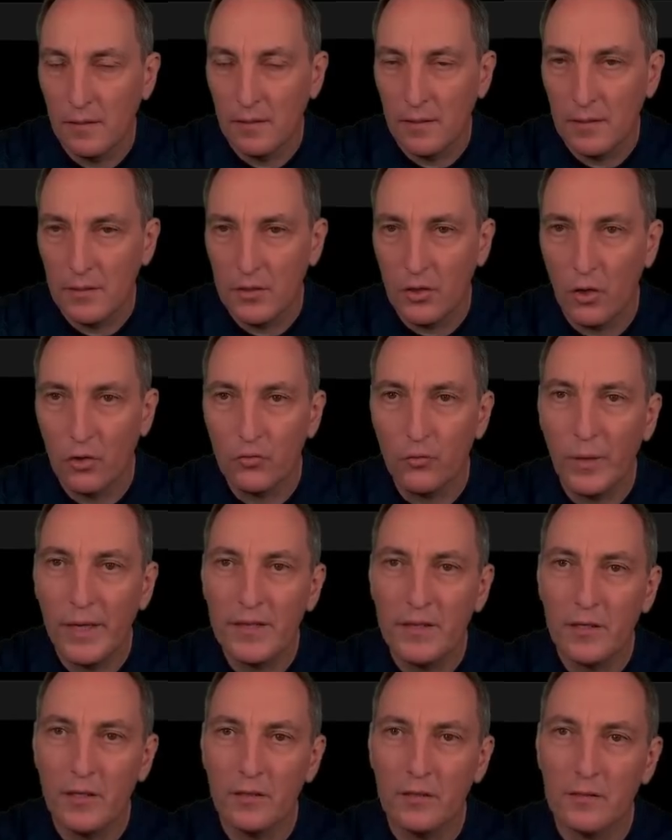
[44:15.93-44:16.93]
So on
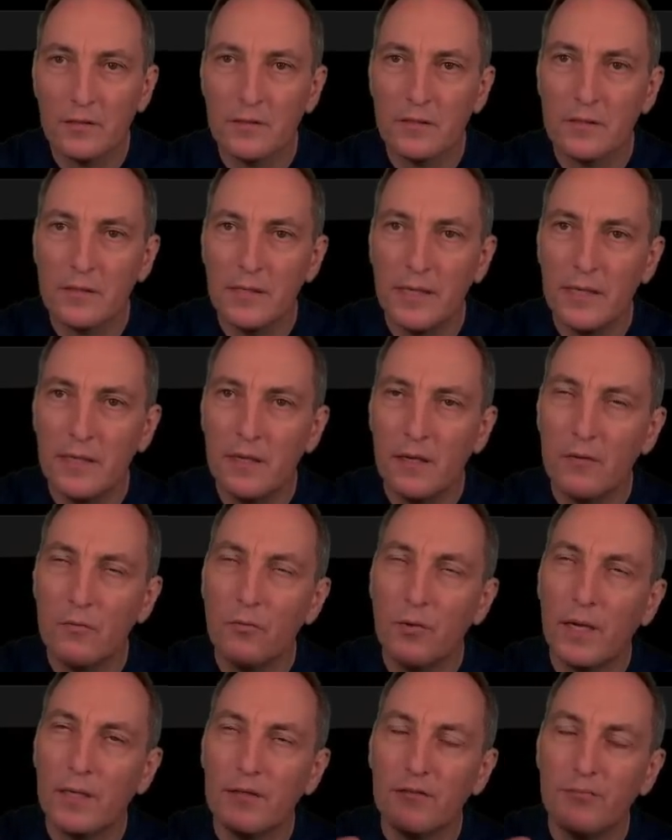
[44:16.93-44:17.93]
Windows, in
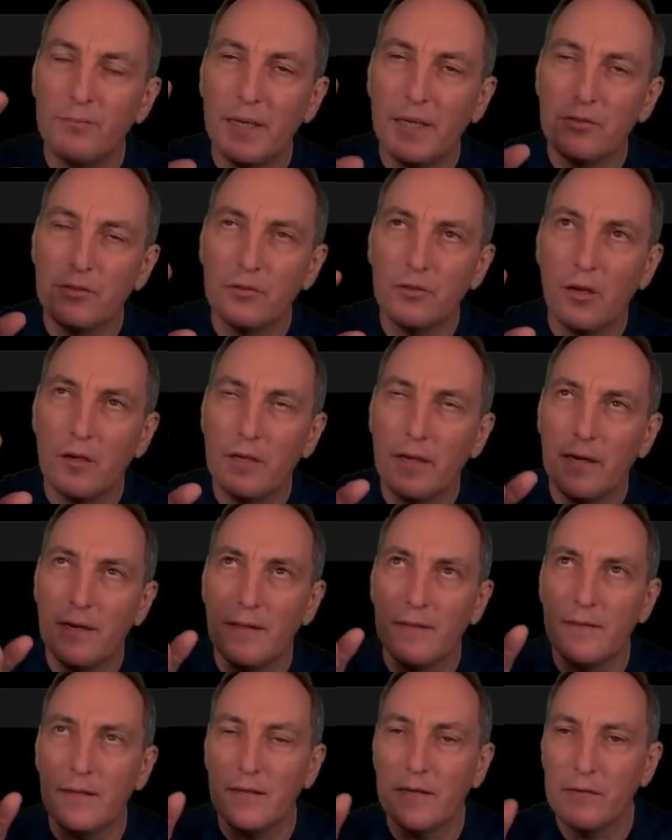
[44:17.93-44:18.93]
one of my tutorials, I
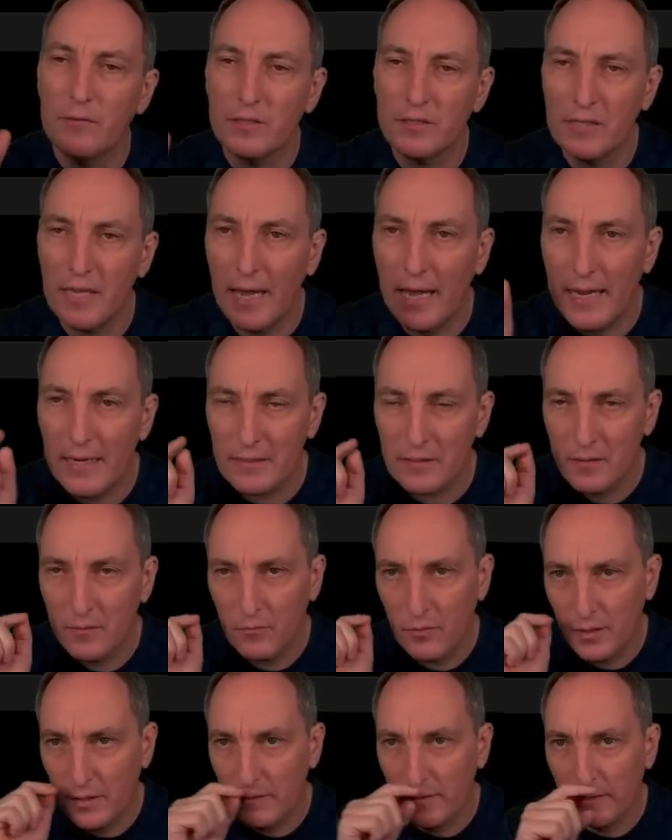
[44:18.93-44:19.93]
think it was the Axum
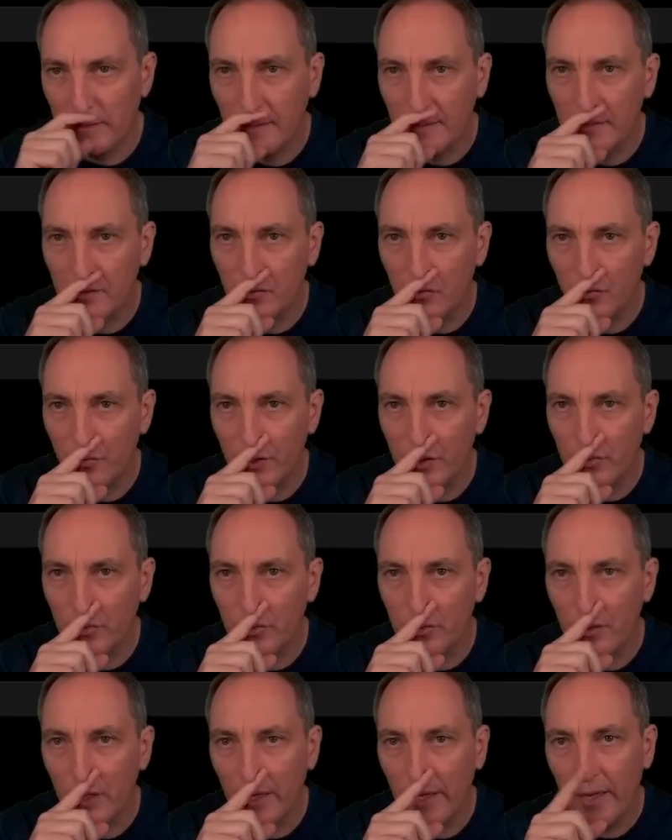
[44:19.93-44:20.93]
one that I need to
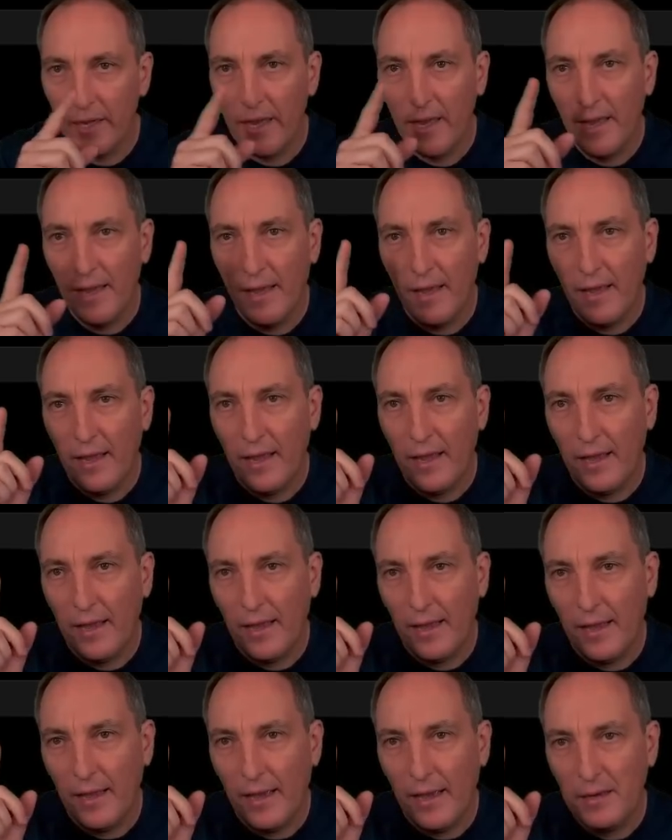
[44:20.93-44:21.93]
redo,
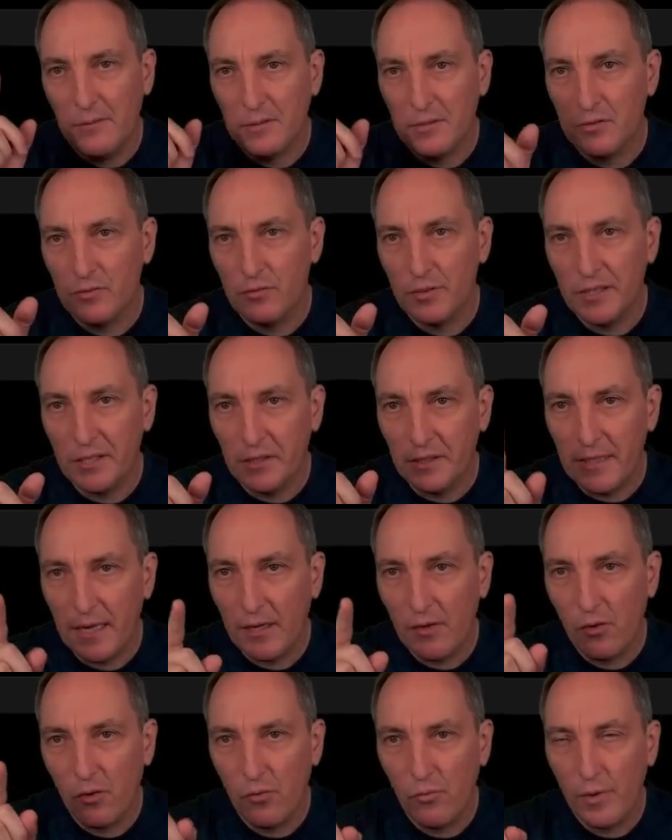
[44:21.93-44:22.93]
I was doing a
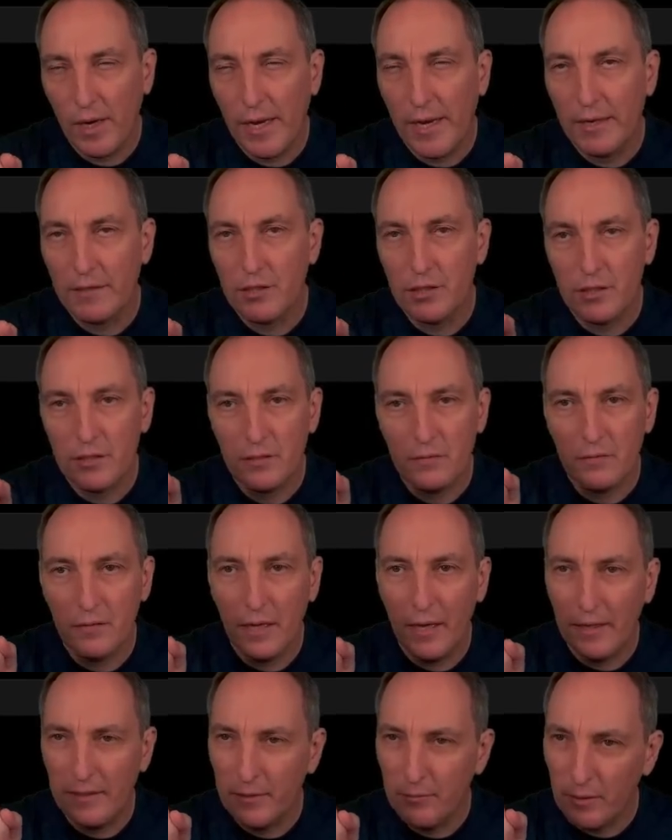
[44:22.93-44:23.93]
cargo watch
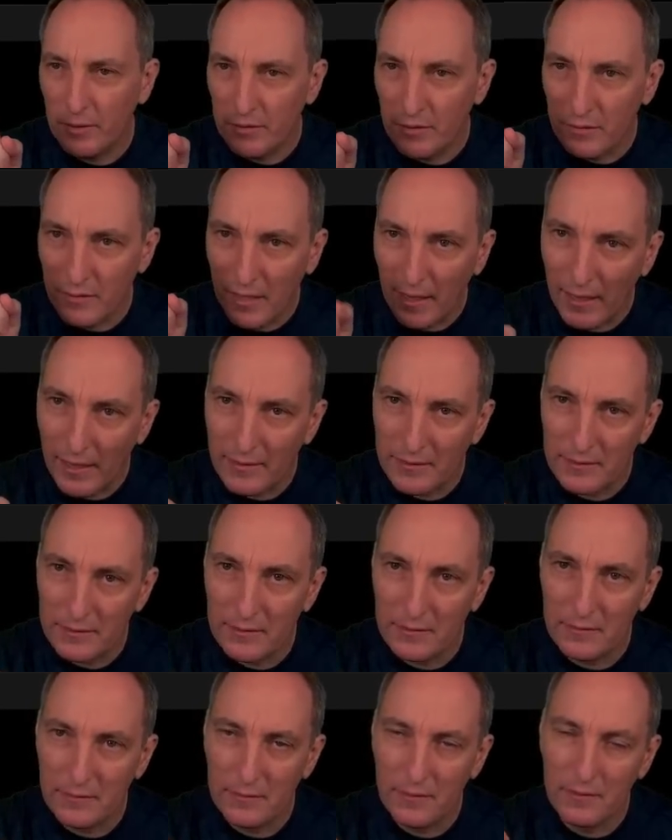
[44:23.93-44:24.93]
and it was a
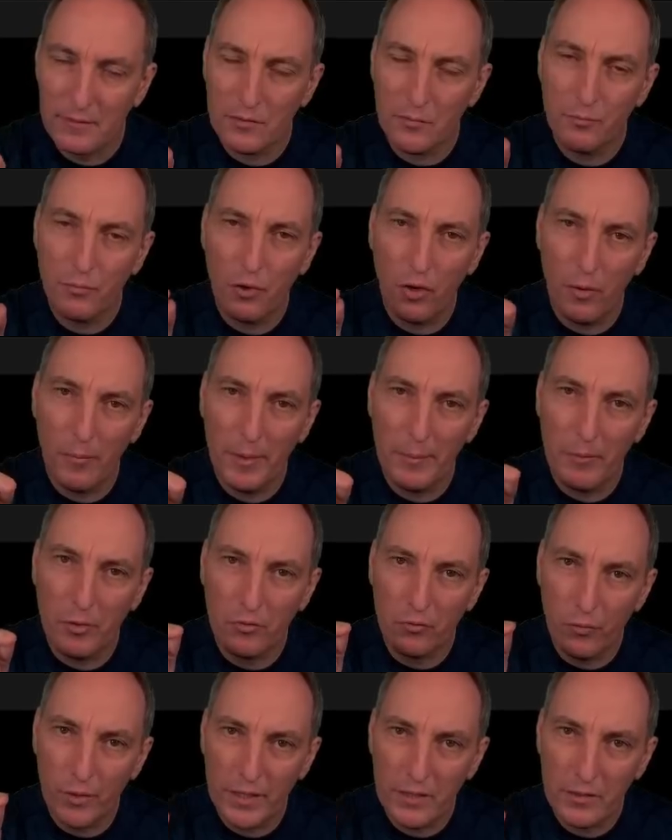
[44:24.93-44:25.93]
test. The problem
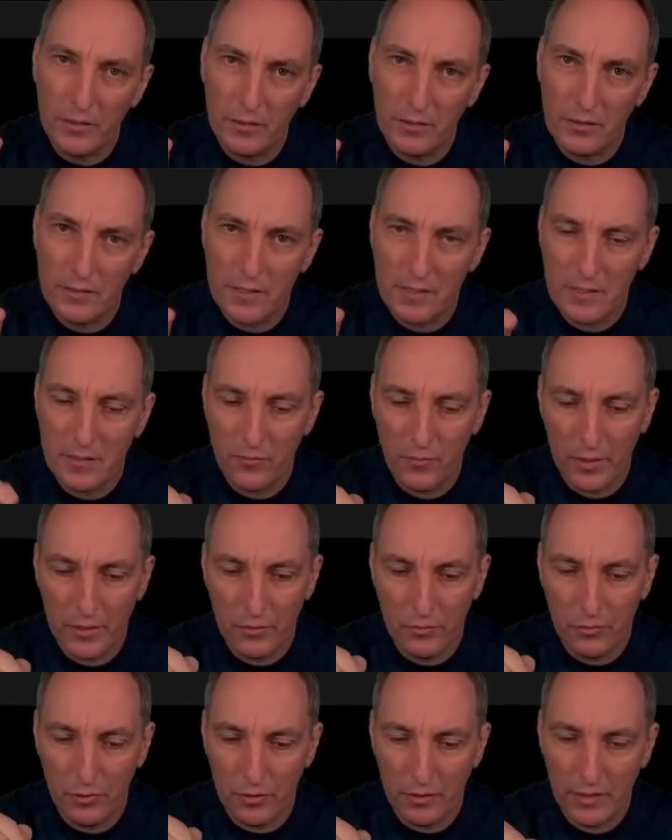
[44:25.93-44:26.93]
on Windows is when you
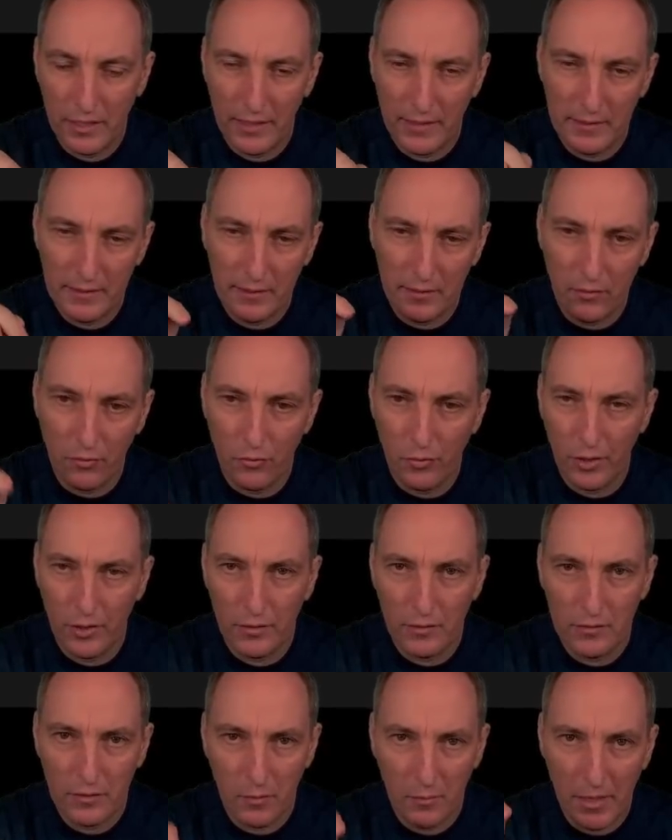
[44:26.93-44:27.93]
do a test and a
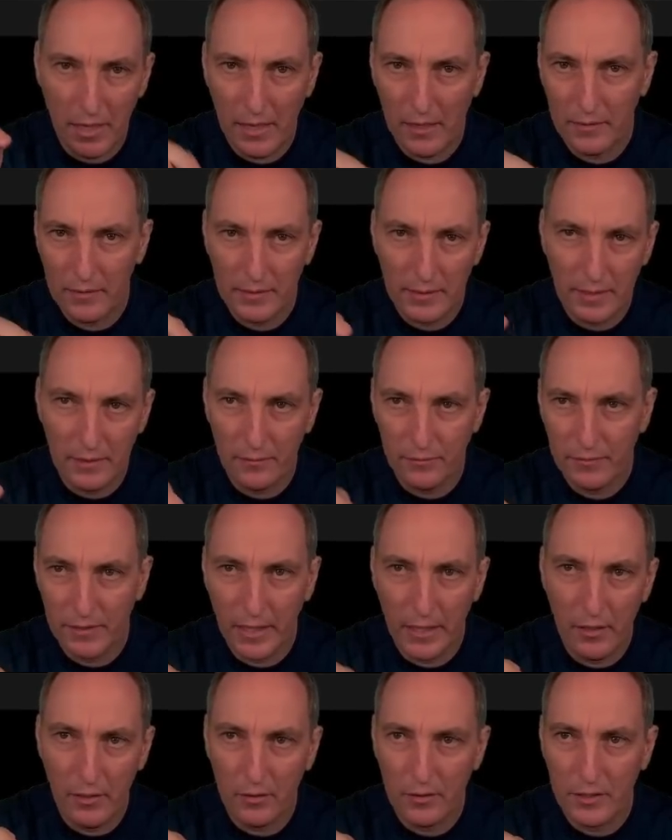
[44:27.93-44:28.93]
run, somehow you kind of
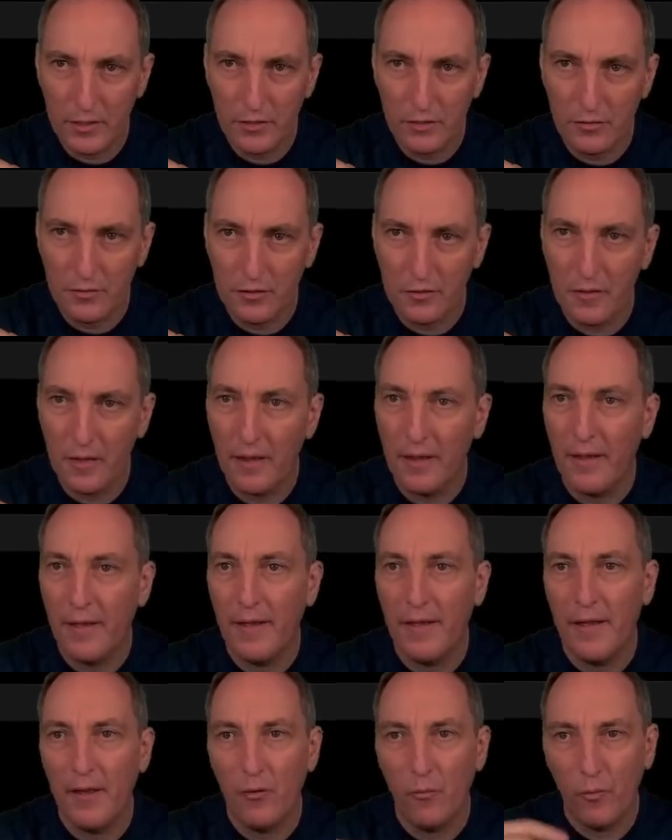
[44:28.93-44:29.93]
deadlock each other.
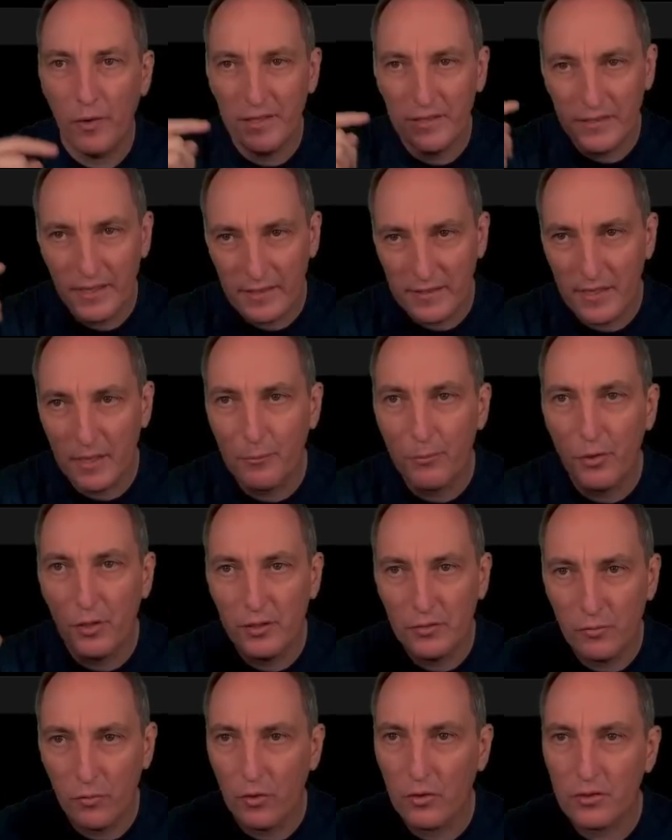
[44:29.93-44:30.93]
When it's example,
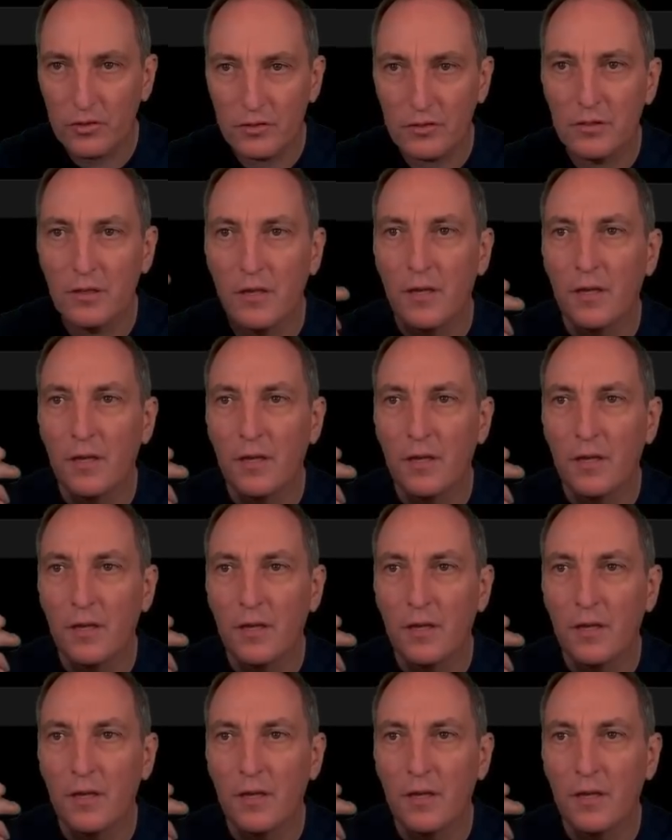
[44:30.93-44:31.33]
it works.